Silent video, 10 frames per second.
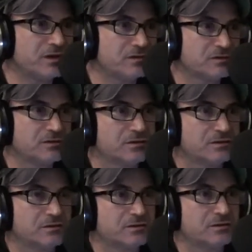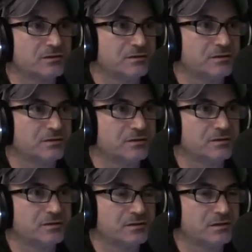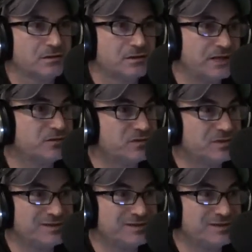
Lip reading: They killed the fucking guy. Did I say that?